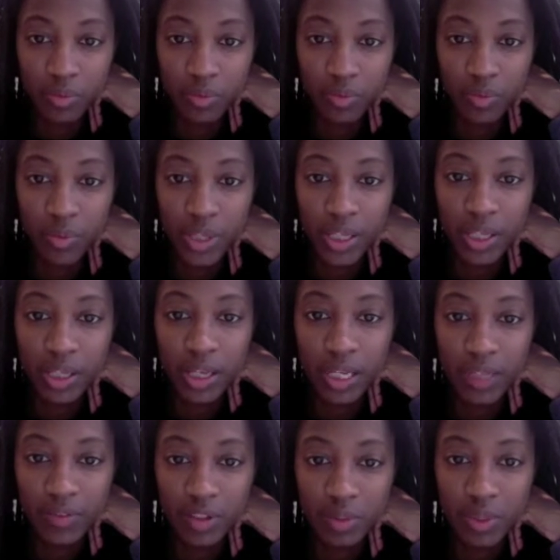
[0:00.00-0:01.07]
we
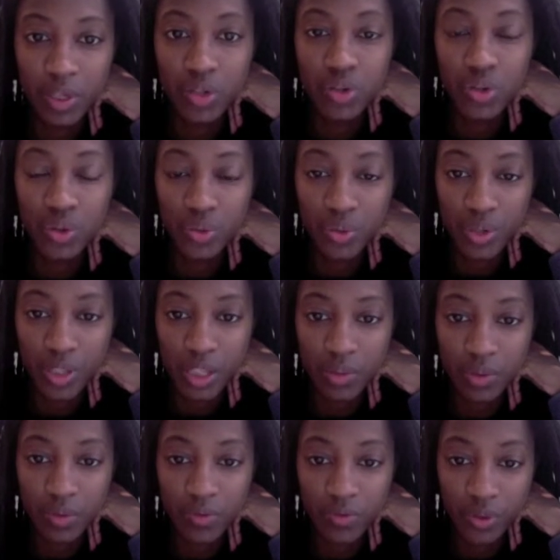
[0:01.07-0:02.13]
have to make sure that
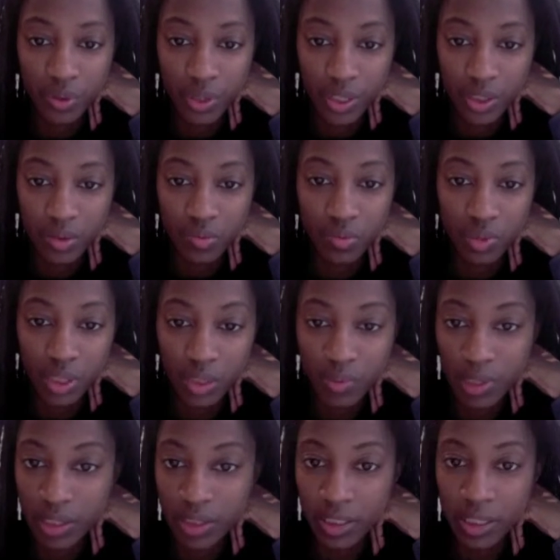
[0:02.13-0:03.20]
we focus really
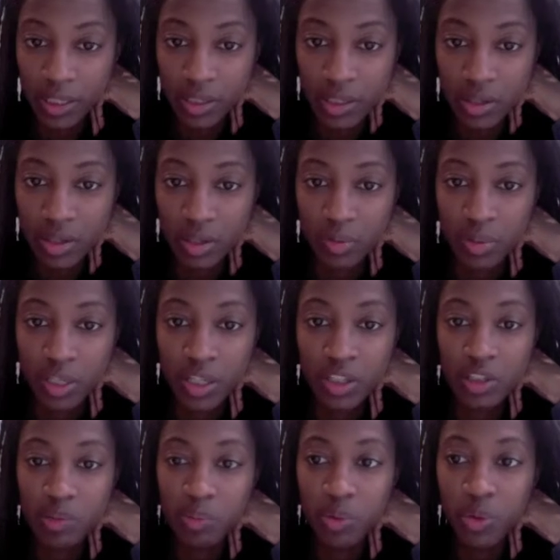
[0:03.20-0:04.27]
well on the history,
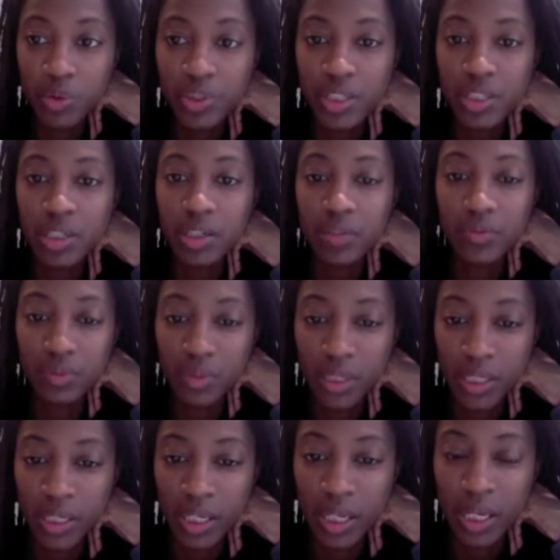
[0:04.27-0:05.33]
because most of
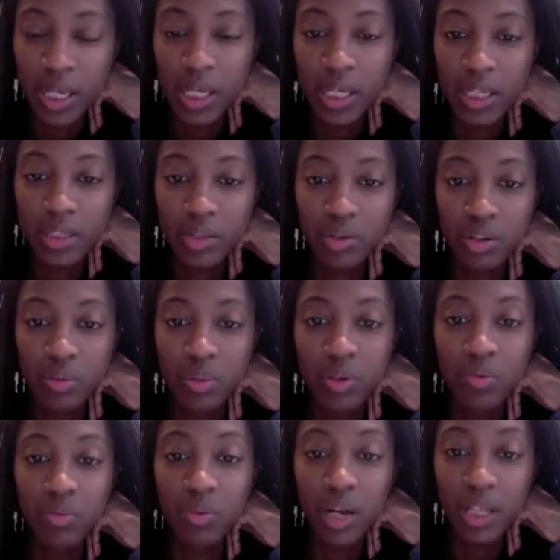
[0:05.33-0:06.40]
what is going to be
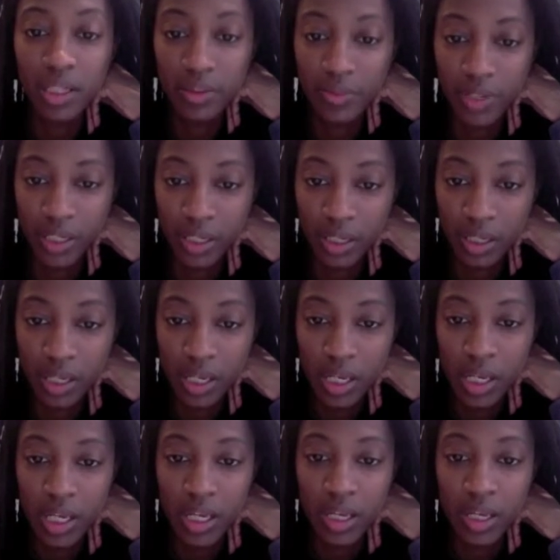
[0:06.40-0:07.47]
relevant
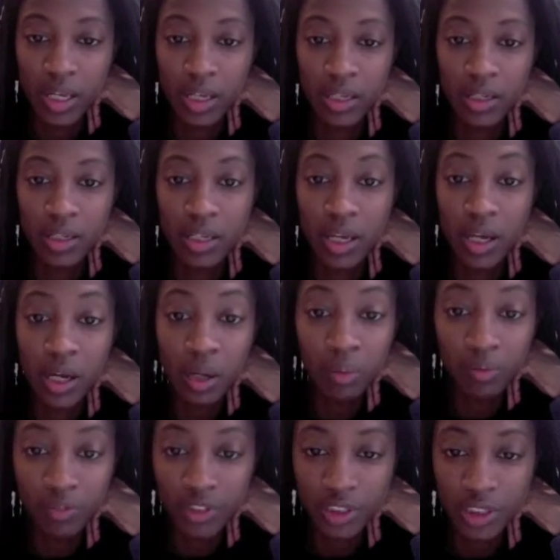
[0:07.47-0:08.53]
and
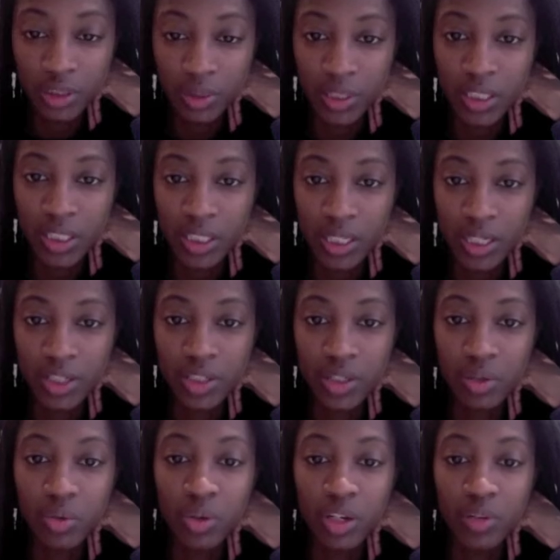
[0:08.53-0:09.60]
helpful to us is actually
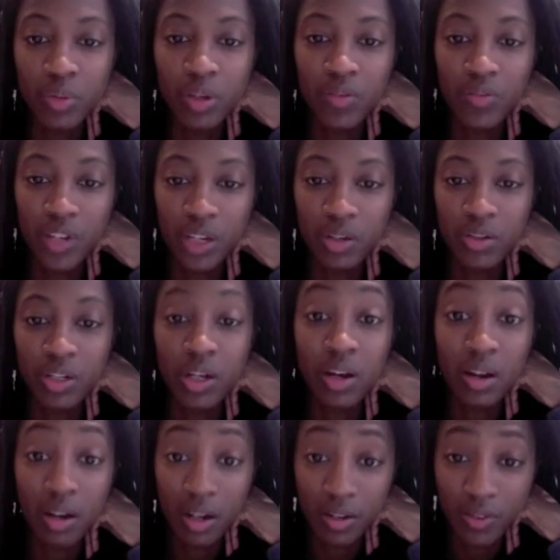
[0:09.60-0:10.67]
going to be found
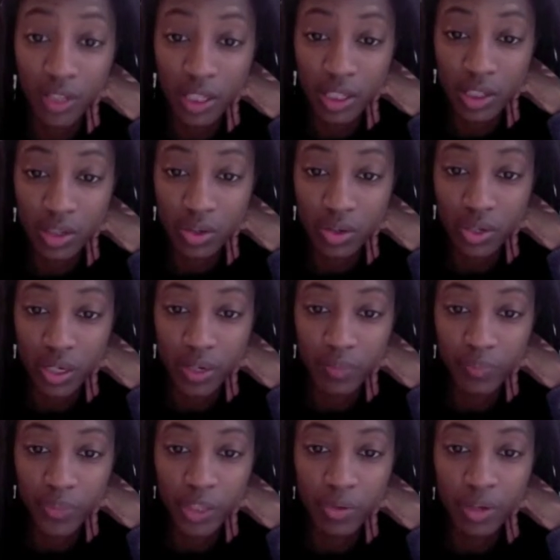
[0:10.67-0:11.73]
on the history,
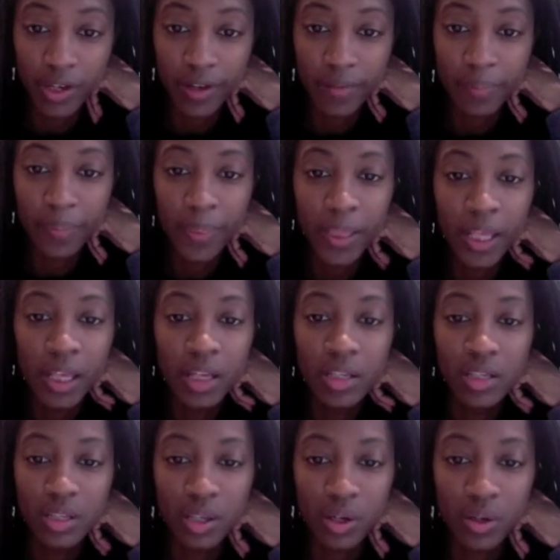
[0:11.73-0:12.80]
okay?
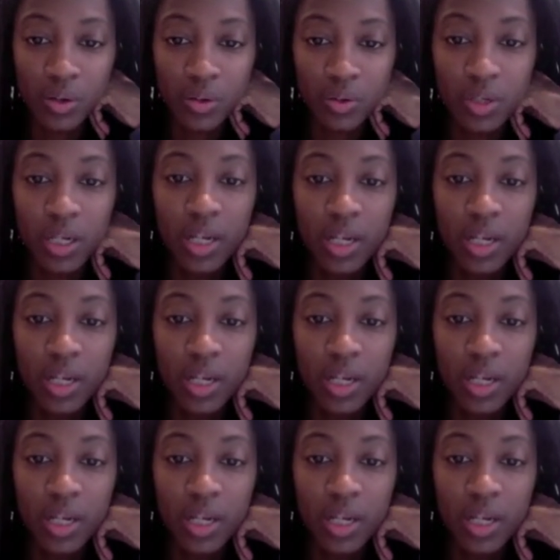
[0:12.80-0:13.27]
So